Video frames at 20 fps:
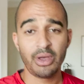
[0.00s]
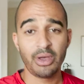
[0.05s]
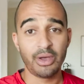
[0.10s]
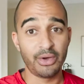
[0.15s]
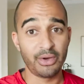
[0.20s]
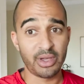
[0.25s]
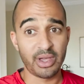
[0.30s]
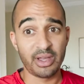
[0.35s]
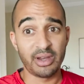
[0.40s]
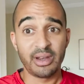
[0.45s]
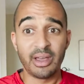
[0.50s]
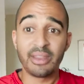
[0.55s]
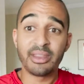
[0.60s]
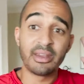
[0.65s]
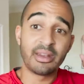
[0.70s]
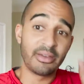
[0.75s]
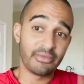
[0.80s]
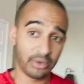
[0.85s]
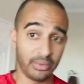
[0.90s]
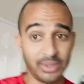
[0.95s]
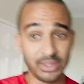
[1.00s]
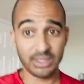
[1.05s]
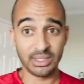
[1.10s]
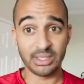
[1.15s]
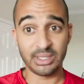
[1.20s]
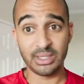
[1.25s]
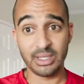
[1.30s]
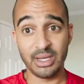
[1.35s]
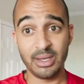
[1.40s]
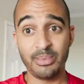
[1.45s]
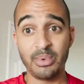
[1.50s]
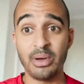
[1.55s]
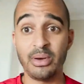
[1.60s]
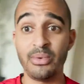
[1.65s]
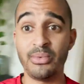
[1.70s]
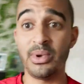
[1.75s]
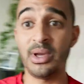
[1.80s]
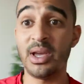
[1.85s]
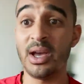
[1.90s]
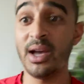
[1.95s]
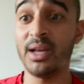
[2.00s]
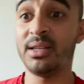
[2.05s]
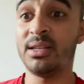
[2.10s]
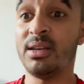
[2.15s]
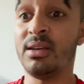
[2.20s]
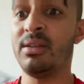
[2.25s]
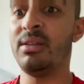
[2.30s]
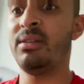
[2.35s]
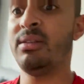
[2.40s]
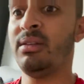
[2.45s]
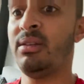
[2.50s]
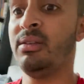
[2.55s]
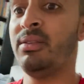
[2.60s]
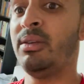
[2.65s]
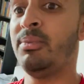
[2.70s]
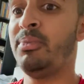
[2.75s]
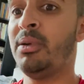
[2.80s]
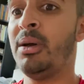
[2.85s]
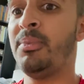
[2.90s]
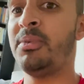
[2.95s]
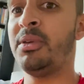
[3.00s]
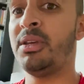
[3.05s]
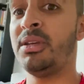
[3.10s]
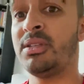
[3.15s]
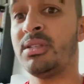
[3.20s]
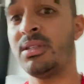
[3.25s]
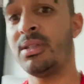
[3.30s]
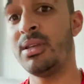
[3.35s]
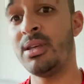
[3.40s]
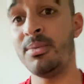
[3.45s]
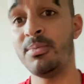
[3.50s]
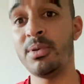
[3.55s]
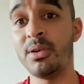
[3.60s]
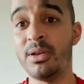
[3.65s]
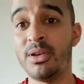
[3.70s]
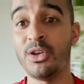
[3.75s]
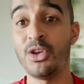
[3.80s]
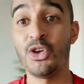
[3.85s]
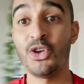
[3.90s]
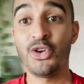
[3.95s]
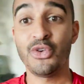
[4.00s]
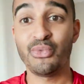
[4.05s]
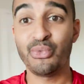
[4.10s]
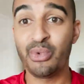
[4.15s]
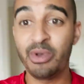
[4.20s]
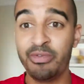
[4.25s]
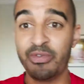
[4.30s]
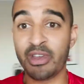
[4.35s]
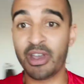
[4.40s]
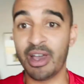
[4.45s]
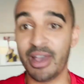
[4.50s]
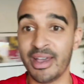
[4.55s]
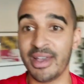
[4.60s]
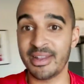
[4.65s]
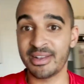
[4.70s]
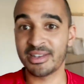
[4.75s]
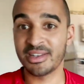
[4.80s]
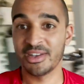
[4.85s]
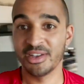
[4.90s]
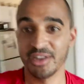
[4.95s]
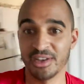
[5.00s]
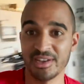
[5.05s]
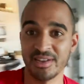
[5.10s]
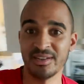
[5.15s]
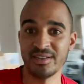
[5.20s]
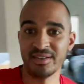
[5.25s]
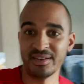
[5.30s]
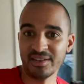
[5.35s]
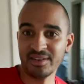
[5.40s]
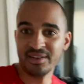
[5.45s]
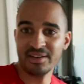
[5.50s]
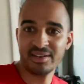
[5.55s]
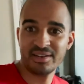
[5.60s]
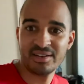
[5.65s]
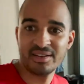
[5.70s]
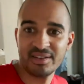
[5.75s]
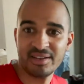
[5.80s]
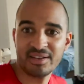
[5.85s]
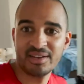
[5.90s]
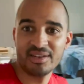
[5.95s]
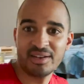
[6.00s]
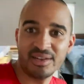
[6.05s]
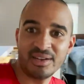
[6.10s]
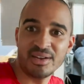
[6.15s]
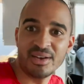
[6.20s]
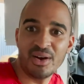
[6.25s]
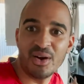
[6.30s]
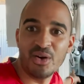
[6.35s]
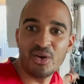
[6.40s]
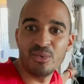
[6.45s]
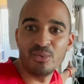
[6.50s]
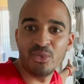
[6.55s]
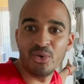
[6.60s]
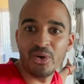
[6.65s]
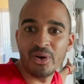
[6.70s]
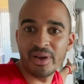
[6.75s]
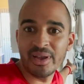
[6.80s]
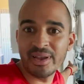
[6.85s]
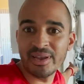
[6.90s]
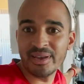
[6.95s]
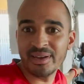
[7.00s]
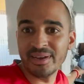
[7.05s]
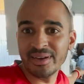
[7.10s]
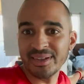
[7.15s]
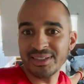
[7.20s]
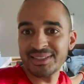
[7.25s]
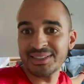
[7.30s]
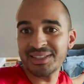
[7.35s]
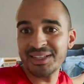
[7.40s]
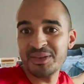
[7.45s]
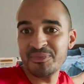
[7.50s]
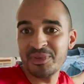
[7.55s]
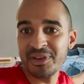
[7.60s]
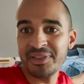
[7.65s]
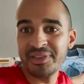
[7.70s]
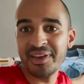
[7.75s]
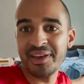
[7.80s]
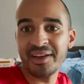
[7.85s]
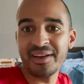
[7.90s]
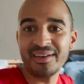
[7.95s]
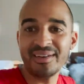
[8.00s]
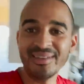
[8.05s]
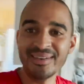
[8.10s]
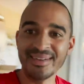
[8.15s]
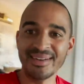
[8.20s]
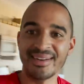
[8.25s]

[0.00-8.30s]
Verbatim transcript: Okay, now that everyone's asleep, we got the puppy asleep. We've got homeboy asleep in there.